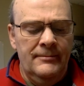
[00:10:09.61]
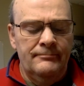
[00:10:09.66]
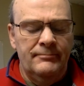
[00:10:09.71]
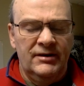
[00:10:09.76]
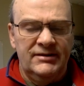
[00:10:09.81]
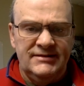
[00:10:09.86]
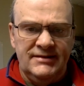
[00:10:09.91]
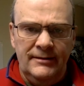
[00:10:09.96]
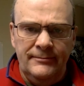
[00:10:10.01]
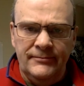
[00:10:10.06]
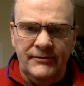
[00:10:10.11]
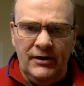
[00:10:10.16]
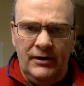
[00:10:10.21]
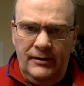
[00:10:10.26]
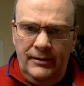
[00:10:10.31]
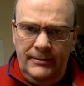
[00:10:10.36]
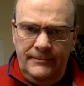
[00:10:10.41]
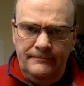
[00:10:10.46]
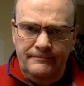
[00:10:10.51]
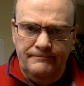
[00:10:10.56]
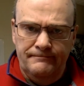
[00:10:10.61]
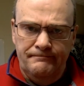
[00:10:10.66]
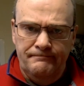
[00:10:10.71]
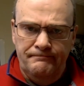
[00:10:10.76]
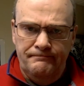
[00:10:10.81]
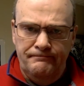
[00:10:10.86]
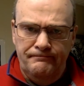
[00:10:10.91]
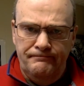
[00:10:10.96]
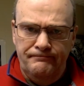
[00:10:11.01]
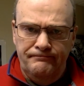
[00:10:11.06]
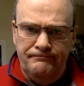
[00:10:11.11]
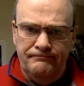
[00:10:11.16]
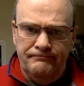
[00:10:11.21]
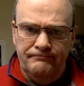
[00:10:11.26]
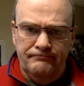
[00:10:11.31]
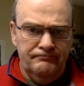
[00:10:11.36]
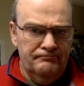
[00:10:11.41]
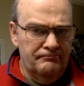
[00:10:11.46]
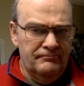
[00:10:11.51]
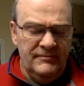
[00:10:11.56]
But sometimes
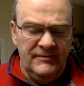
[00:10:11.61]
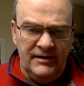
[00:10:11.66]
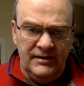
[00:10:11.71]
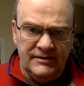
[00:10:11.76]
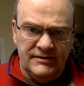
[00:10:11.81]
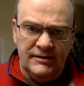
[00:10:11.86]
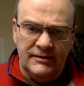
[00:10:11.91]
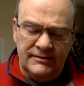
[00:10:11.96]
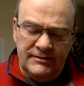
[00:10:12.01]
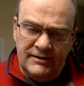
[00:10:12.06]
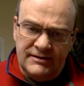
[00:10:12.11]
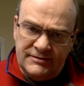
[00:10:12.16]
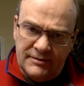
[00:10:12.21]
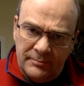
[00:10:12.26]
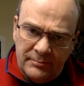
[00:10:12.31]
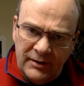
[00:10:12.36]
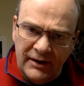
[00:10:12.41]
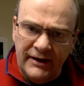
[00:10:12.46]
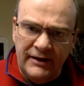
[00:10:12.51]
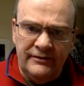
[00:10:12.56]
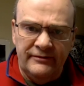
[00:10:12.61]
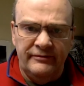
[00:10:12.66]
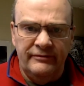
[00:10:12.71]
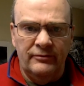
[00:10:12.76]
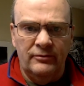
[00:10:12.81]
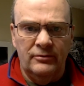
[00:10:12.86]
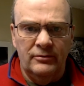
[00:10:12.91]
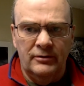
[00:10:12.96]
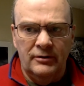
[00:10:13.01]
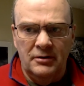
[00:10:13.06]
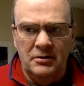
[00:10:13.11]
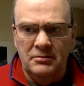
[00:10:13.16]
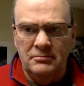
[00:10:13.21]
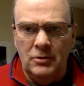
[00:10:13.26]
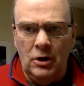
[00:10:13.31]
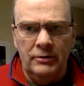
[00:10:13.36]
there's a place for